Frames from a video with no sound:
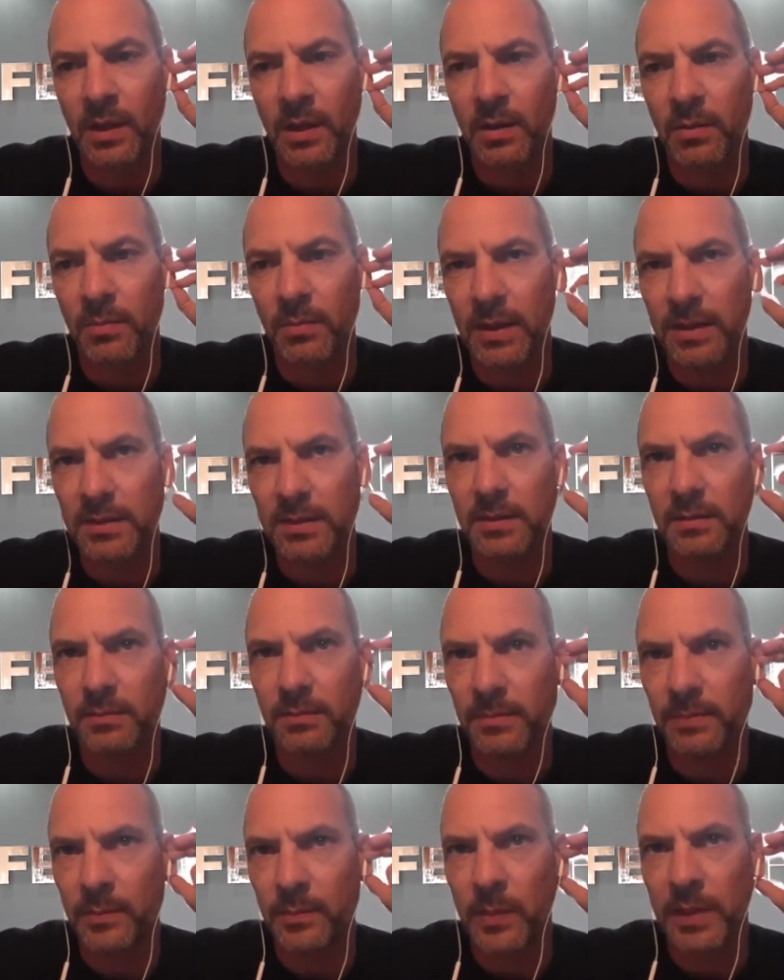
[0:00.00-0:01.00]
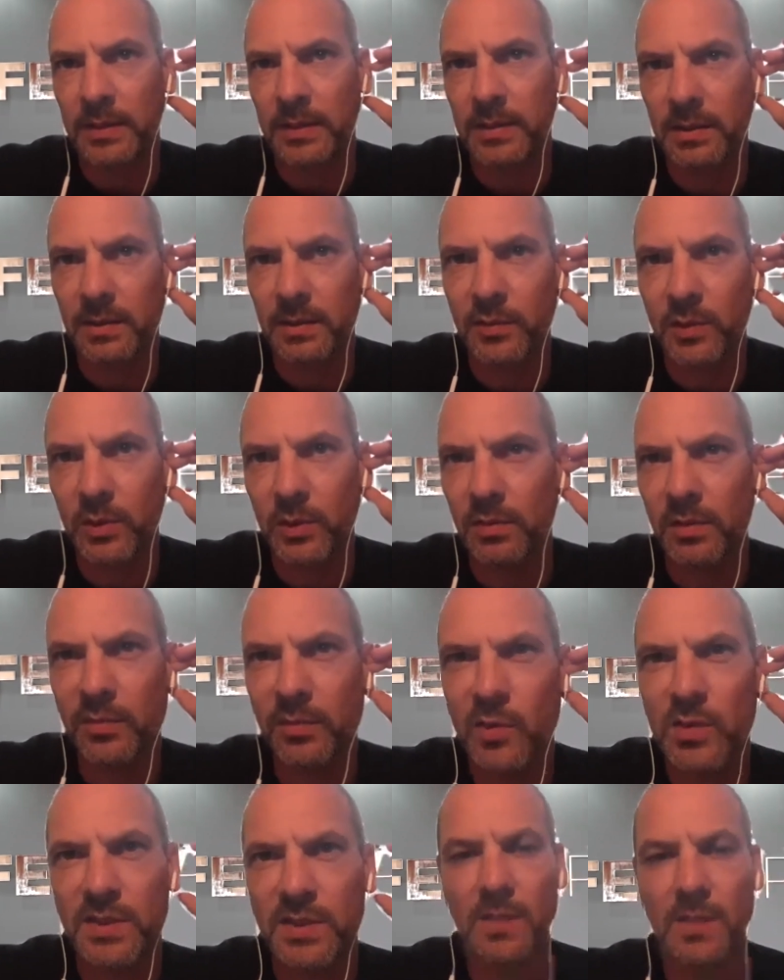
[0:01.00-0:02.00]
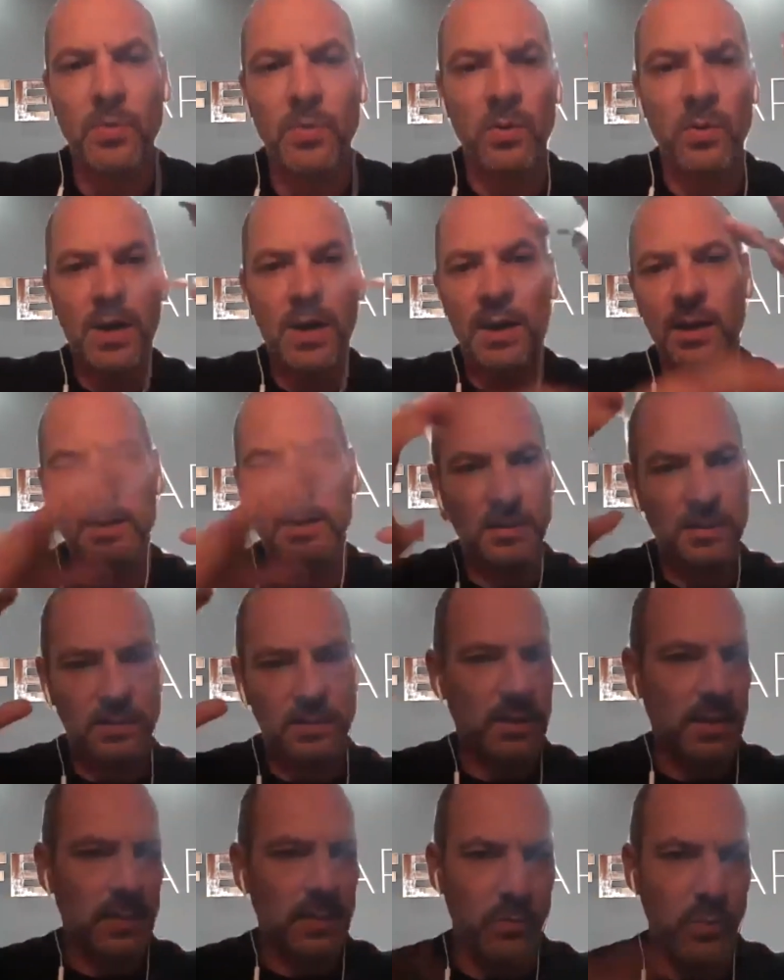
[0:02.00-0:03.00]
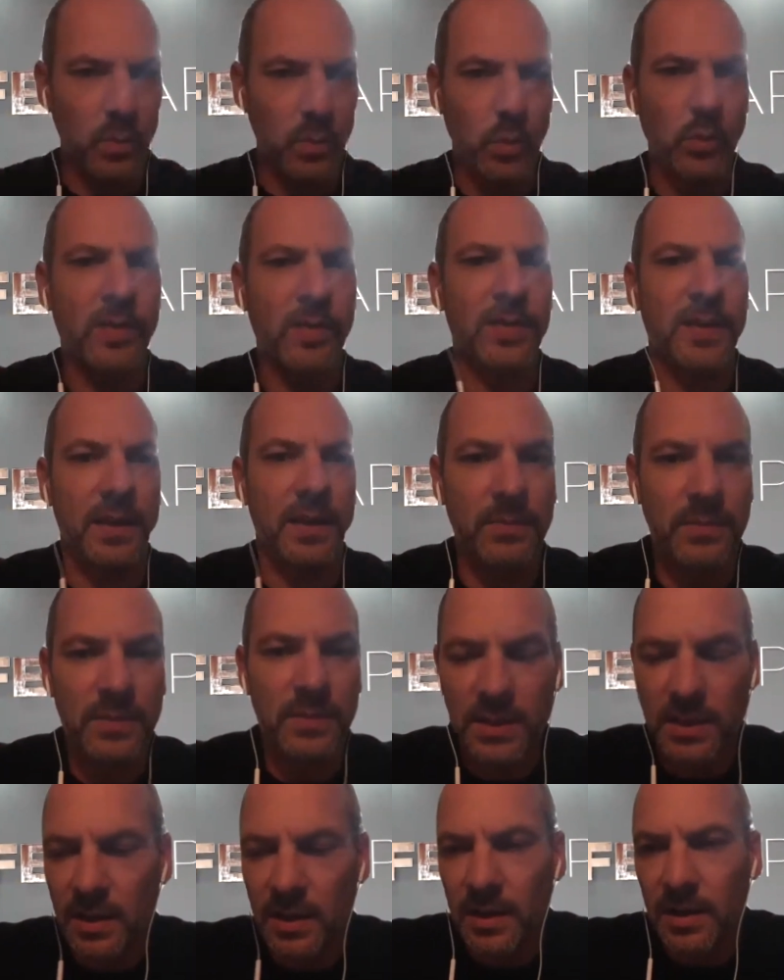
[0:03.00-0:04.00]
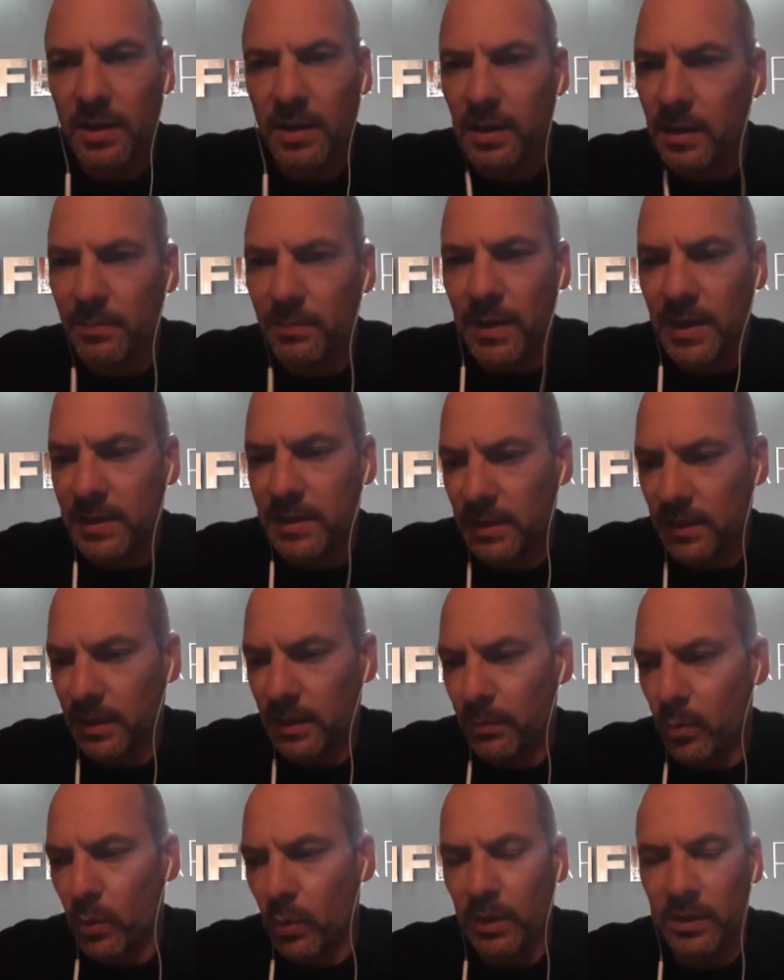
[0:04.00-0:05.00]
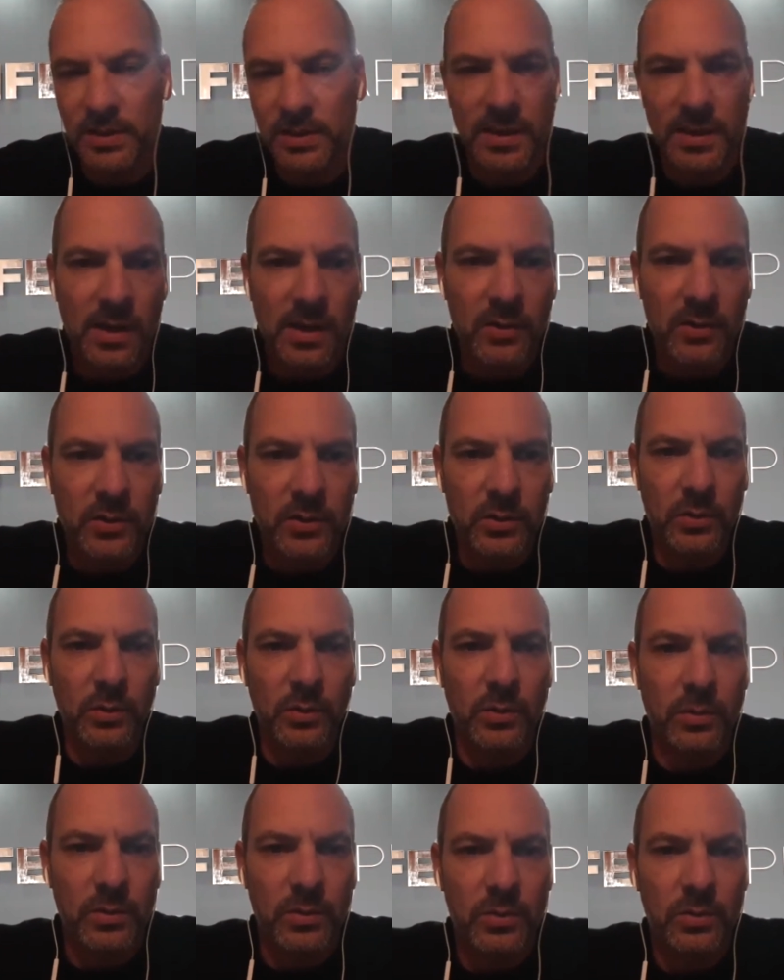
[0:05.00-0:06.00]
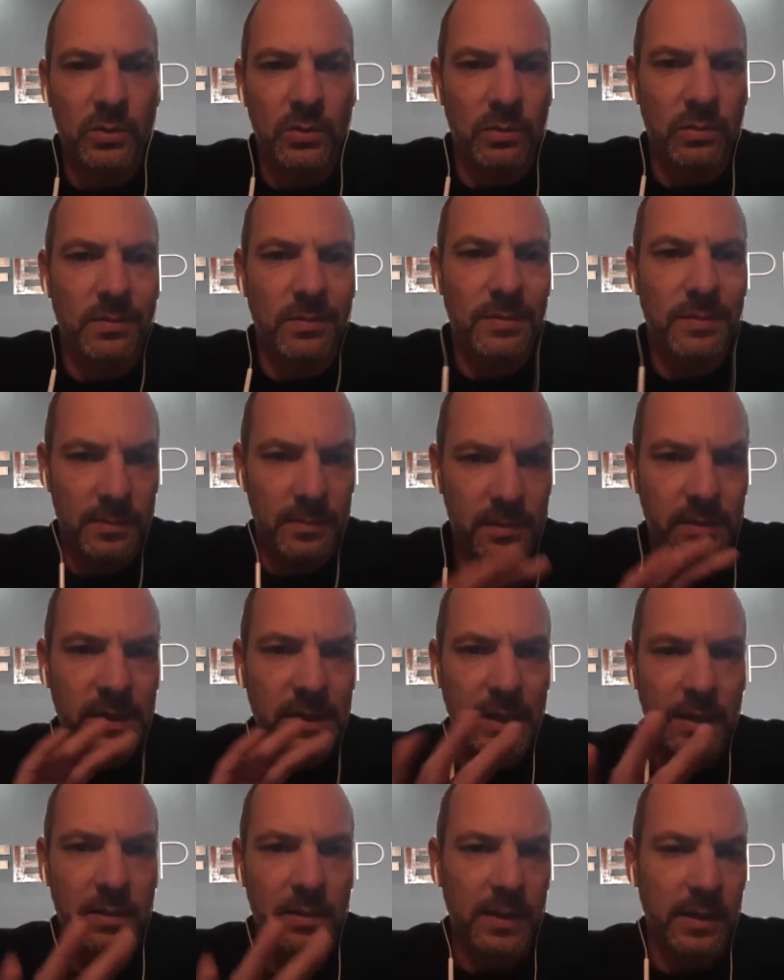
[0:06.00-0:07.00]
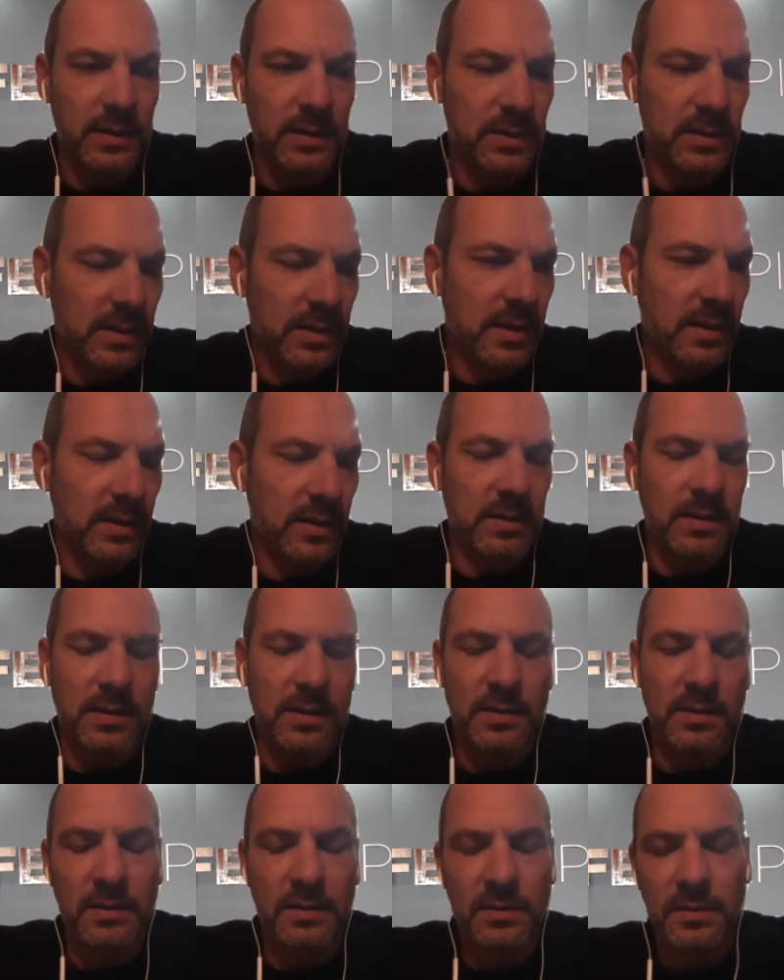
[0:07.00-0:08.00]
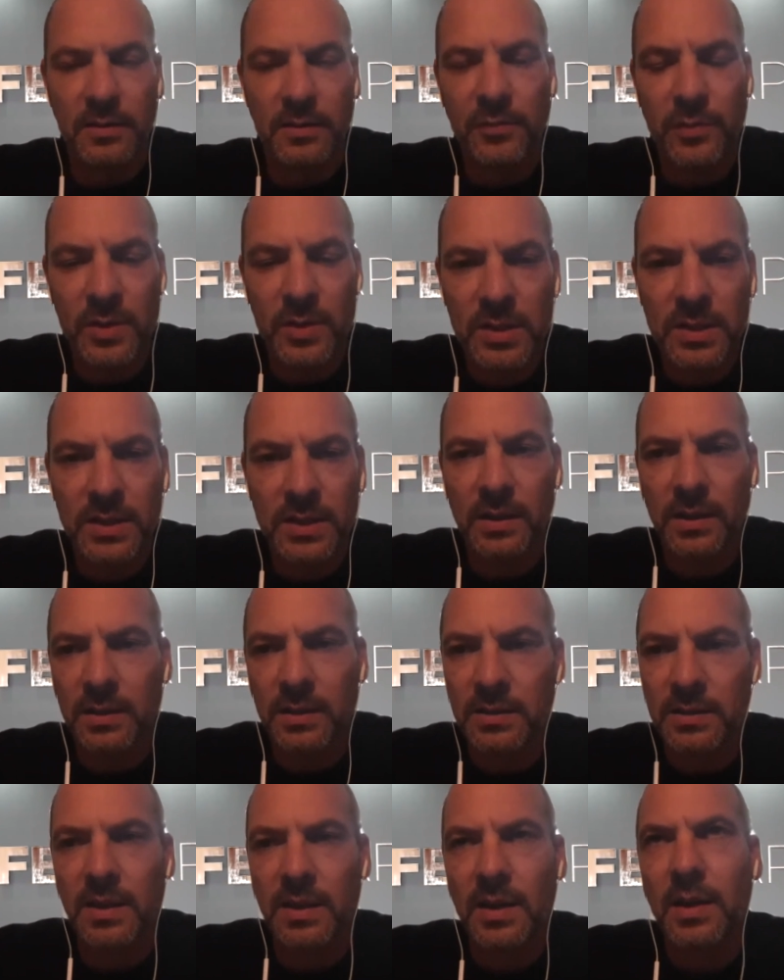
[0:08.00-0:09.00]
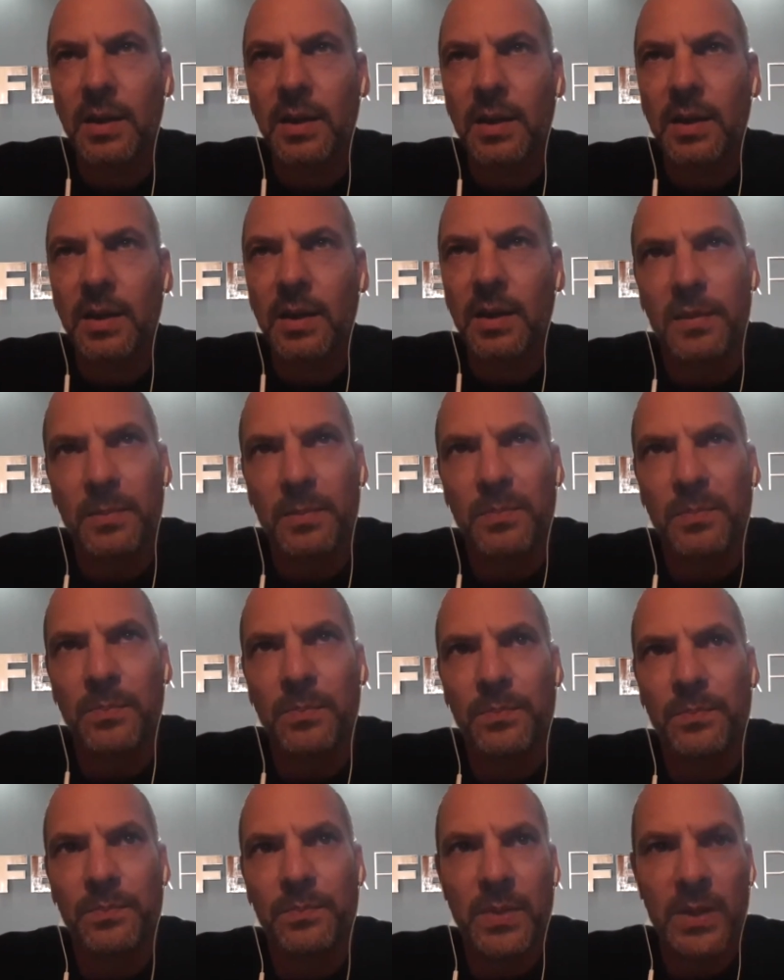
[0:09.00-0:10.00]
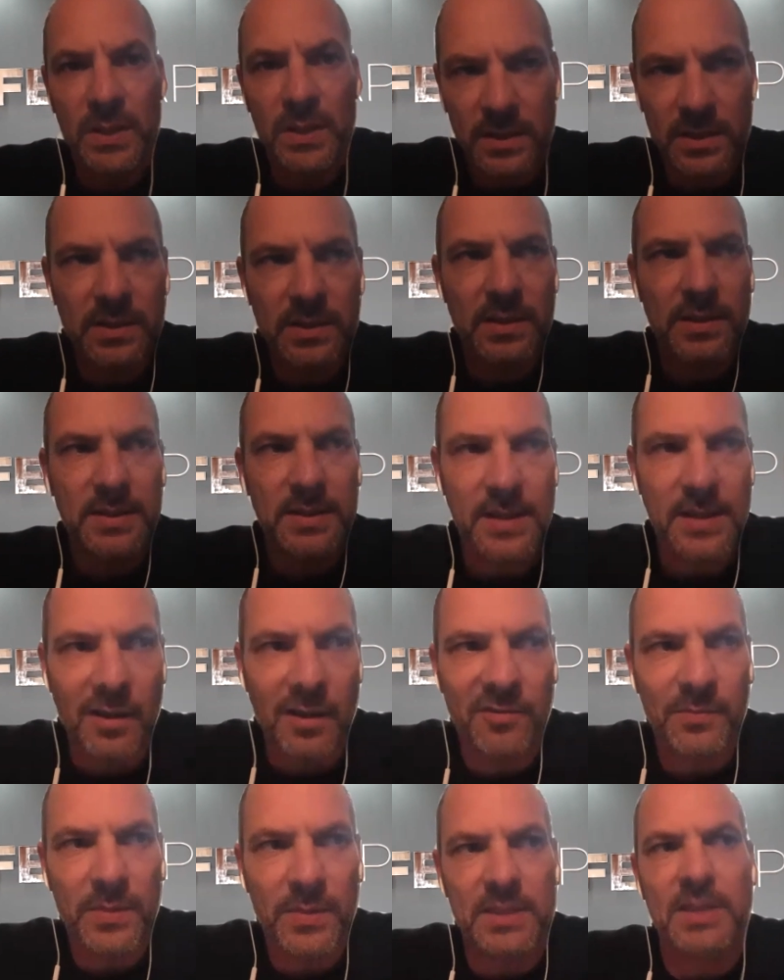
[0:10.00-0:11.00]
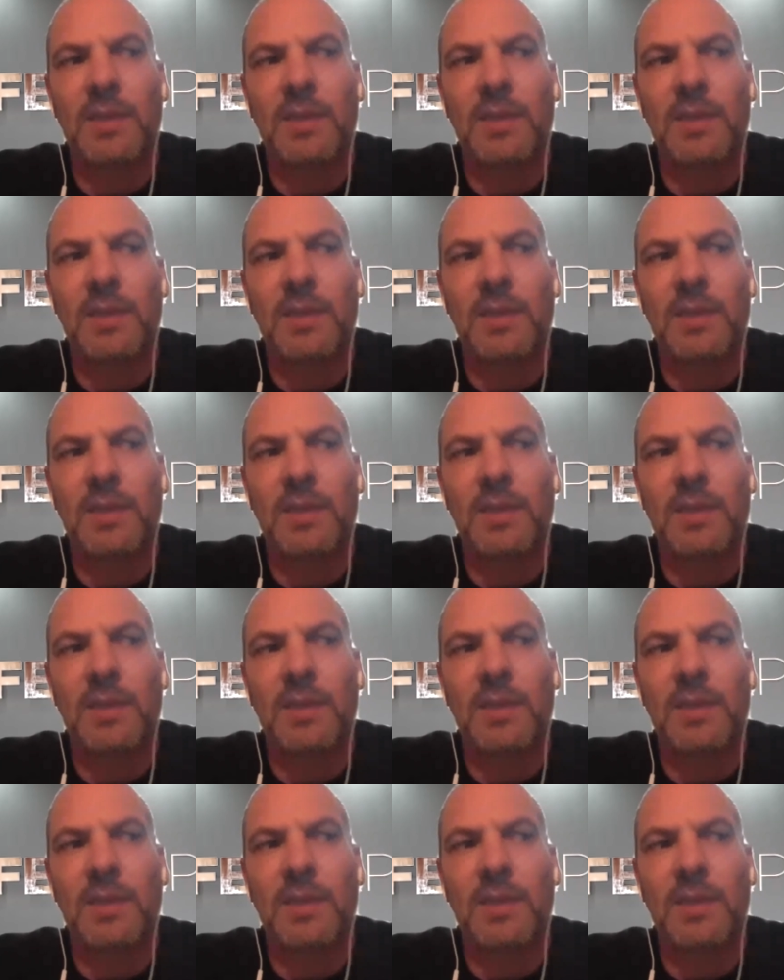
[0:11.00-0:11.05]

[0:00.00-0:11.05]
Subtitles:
But if you summarize some broad themes, it basically boils down to three things. And the first thing is the business itself must have a